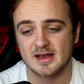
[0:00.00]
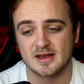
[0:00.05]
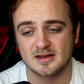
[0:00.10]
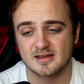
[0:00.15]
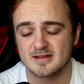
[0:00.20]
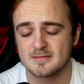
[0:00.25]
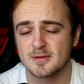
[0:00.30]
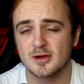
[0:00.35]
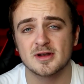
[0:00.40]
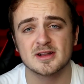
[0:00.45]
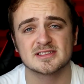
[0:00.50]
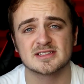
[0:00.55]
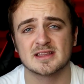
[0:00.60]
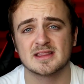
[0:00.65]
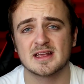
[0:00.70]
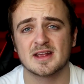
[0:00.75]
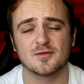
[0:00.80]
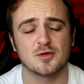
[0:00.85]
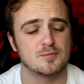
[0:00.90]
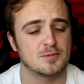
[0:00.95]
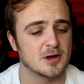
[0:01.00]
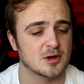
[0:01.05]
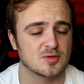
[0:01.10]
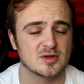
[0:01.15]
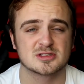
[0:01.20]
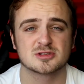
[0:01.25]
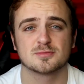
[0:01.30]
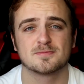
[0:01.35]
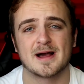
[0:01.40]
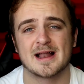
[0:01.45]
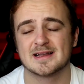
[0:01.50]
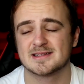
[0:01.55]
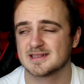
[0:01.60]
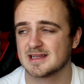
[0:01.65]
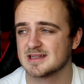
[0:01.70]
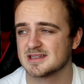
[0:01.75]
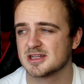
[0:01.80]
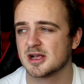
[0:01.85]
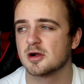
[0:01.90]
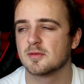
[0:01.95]
And to be honest, I think if you put Crystal Palace
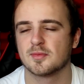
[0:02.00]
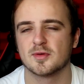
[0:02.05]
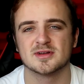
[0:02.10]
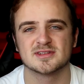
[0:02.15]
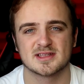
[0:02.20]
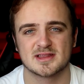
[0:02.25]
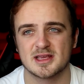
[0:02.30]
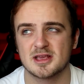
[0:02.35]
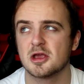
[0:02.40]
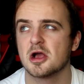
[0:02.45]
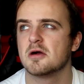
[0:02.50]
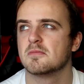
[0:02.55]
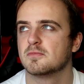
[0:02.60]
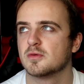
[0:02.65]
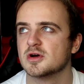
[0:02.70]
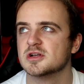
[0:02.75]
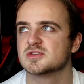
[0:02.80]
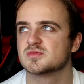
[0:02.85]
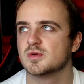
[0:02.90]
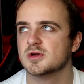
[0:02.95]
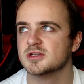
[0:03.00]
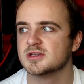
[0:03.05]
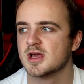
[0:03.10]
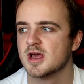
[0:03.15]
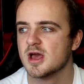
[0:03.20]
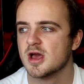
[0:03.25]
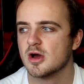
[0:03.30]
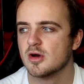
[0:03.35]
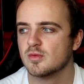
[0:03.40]
against Young Boys, I think Young Boys would